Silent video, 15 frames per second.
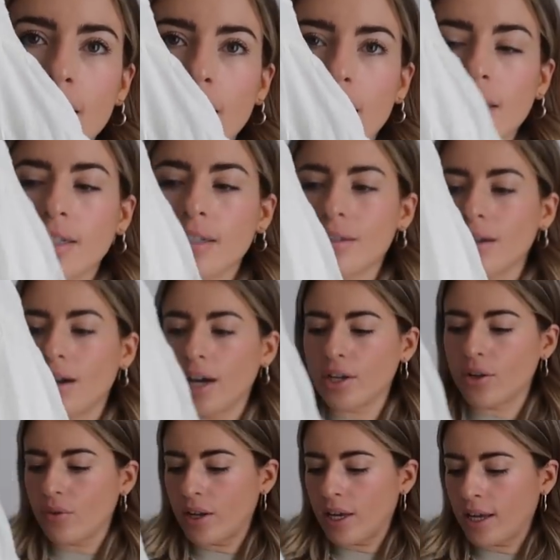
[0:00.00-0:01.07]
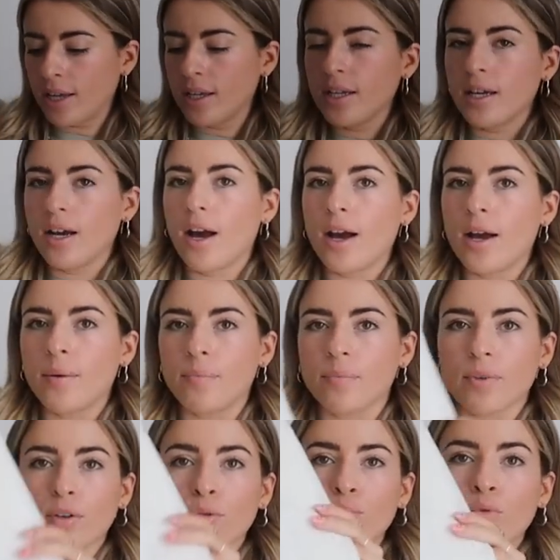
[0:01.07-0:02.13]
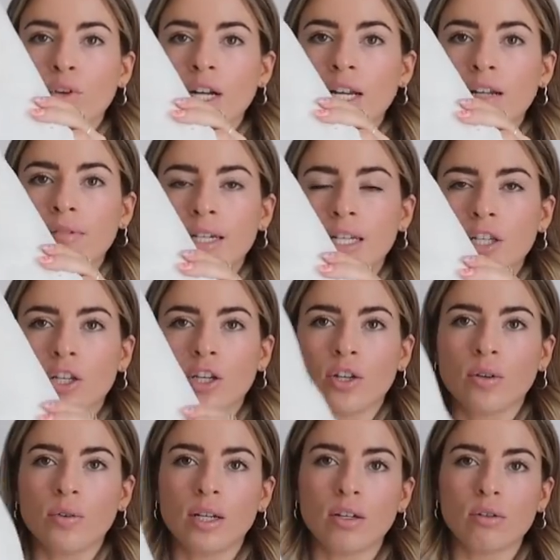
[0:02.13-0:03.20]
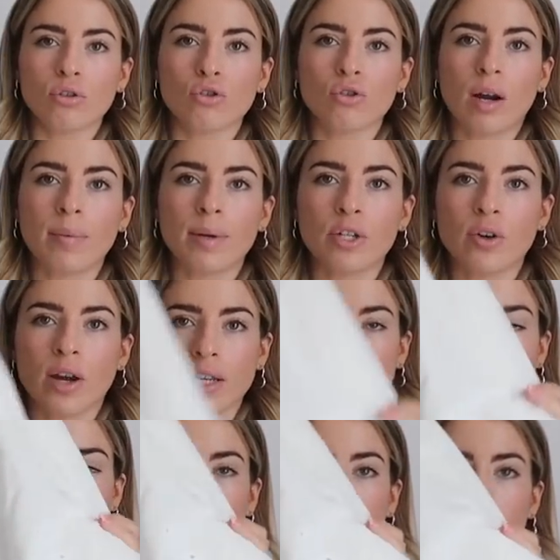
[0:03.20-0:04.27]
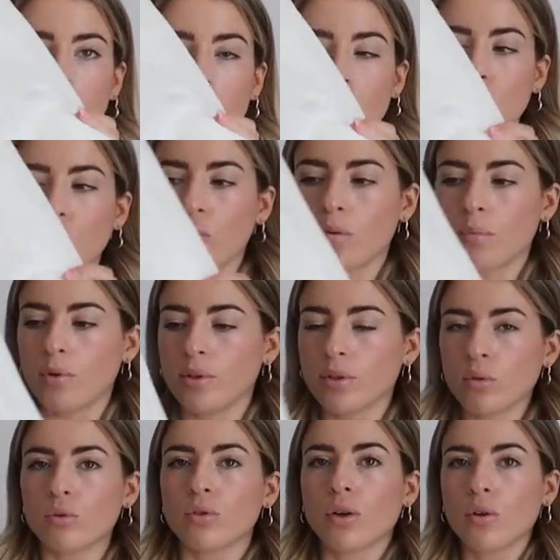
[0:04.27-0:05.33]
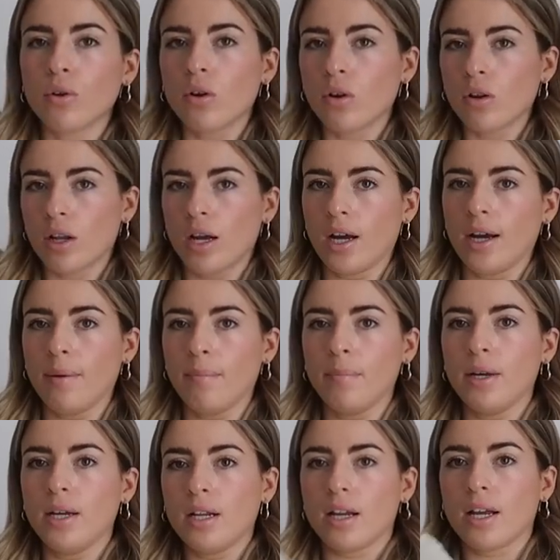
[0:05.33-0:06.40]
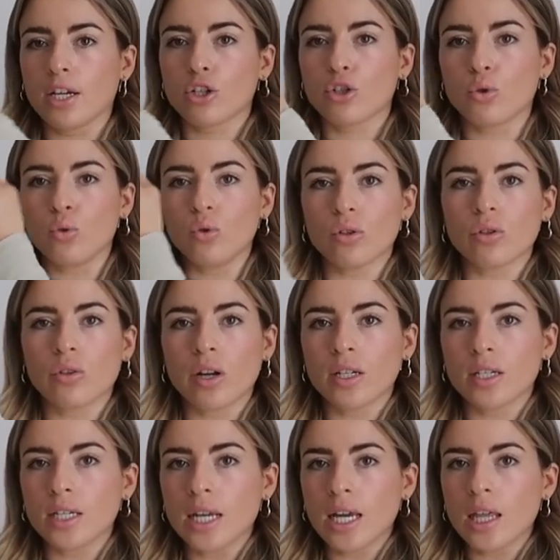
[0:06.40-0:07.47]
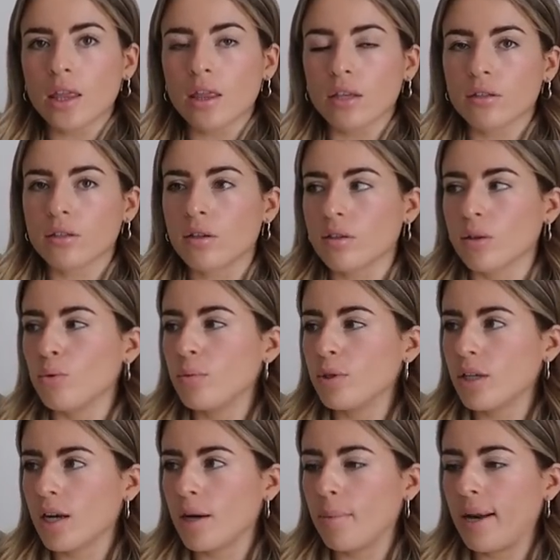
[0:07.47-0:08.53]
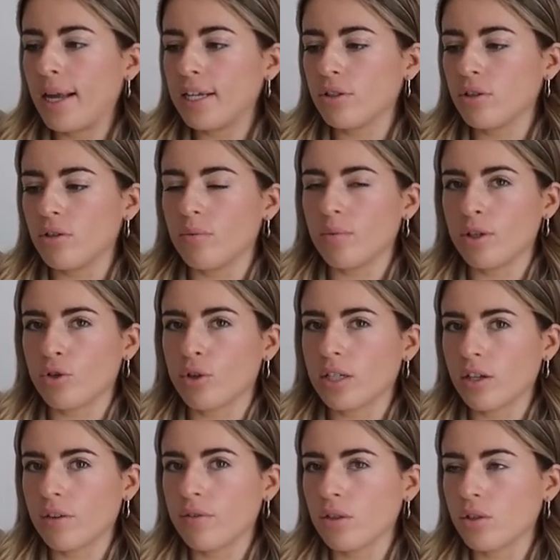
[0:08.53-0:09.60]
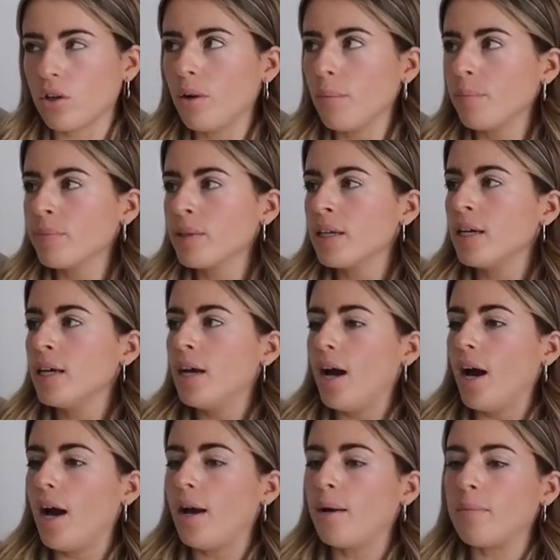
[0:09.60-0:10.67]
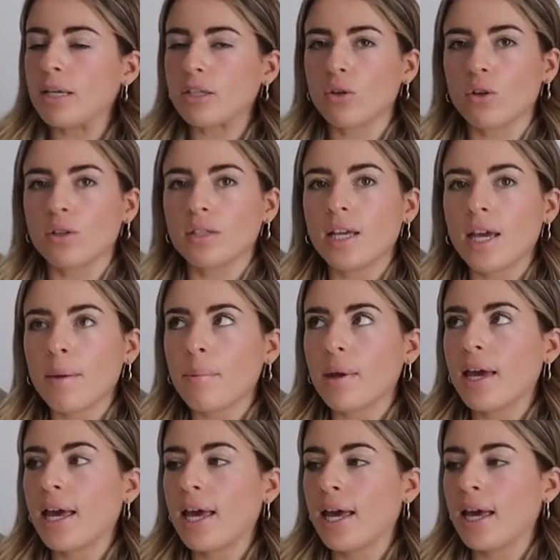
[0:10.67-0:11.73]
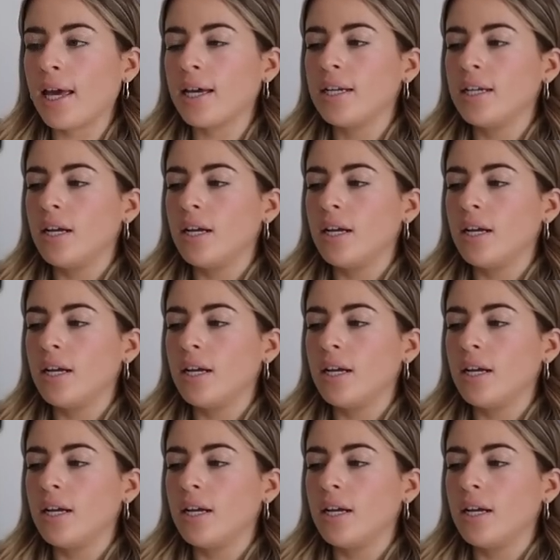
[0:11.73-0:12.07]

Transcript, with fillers: like design on it um, really really cute little strappy dress i thought it was adorable it's also got um, like shorts on underneath so it's almost like a play suit with a dress over the top um, it's got a zip here